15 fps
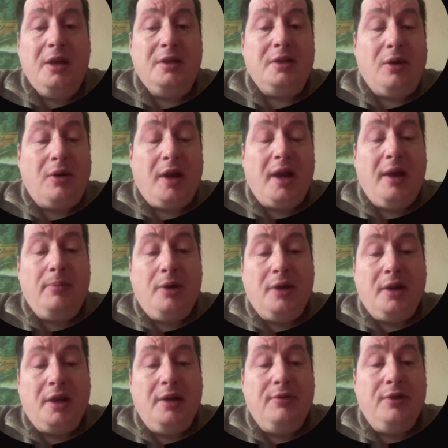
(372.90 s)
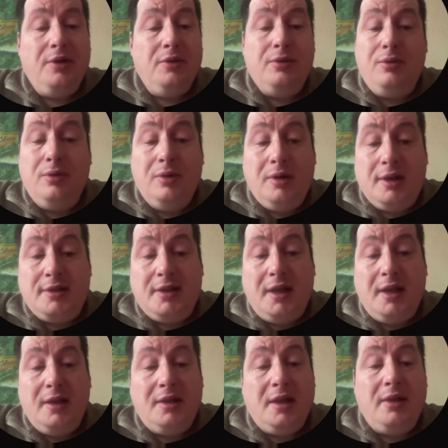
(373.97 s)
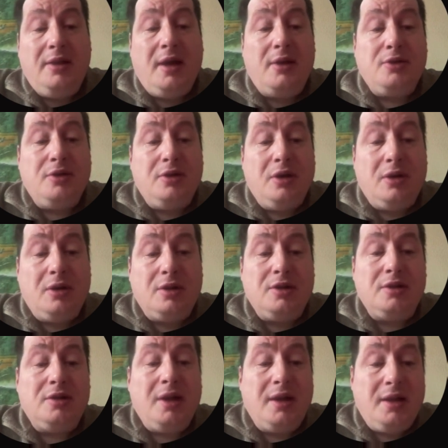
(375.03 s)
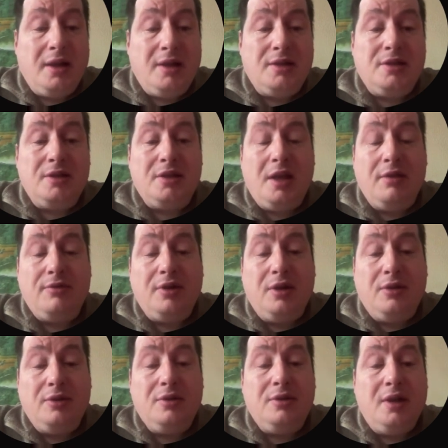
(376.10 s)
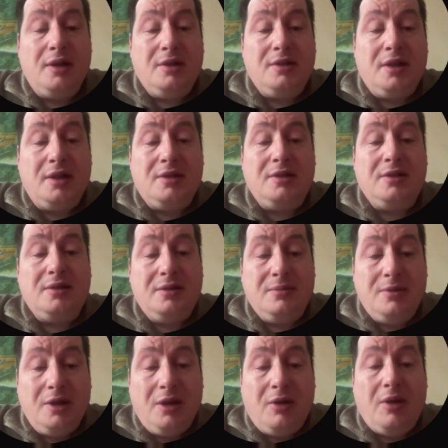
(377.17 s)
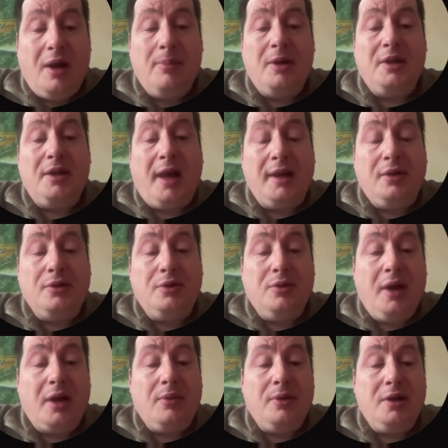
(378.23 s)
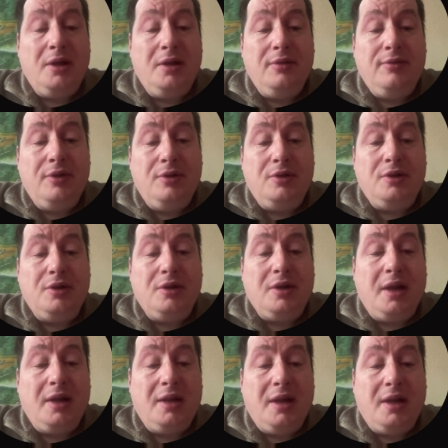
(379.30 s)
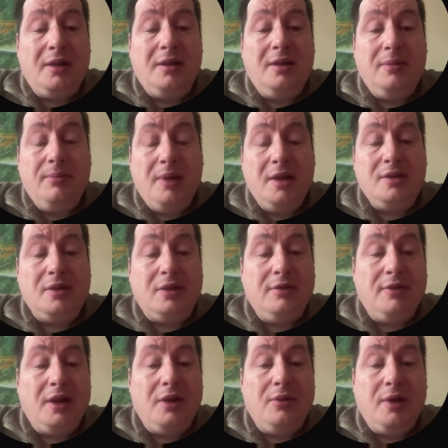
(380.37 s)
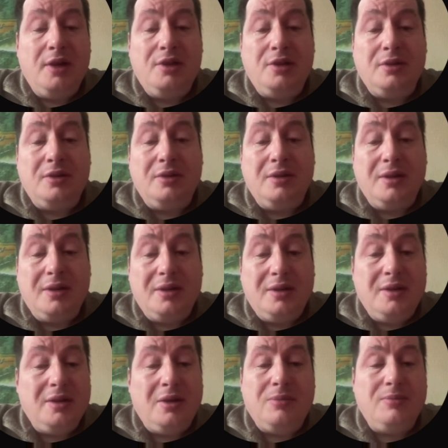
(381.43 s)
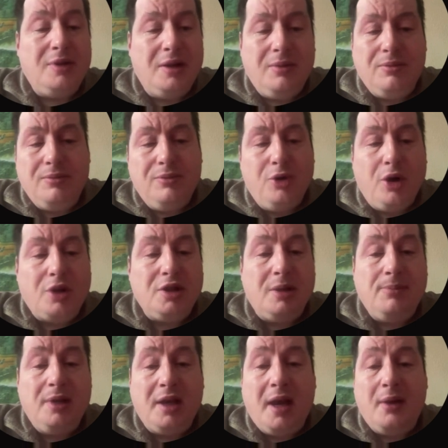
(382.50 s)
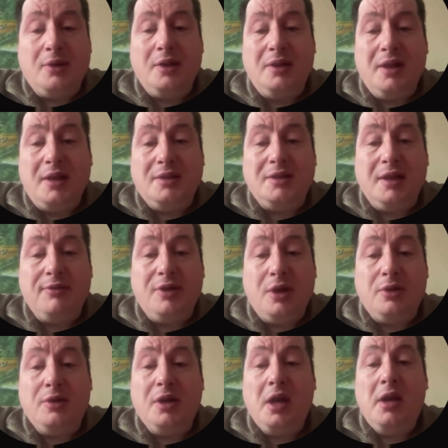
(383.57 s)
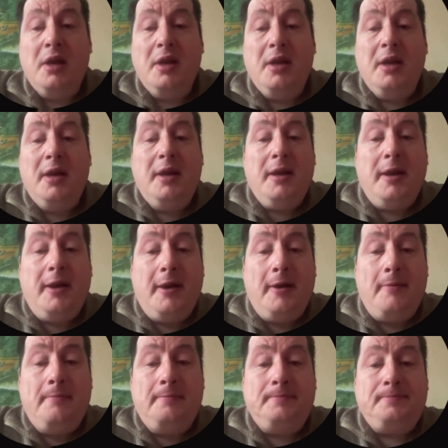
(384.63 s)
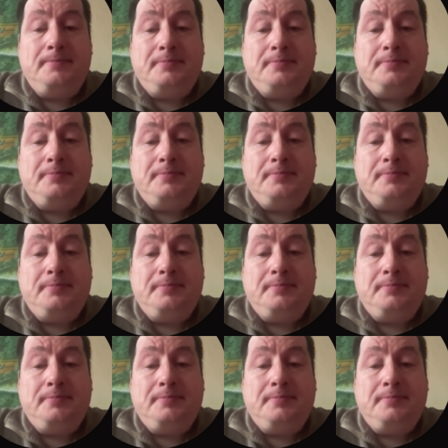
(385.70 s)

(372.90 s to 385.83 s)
okay, I'm going to give you, let's say, $10,000, and then there's a safe note that says, I'm entitled to equity in the future, and then based on the valuation, they'll work something out in that safe note.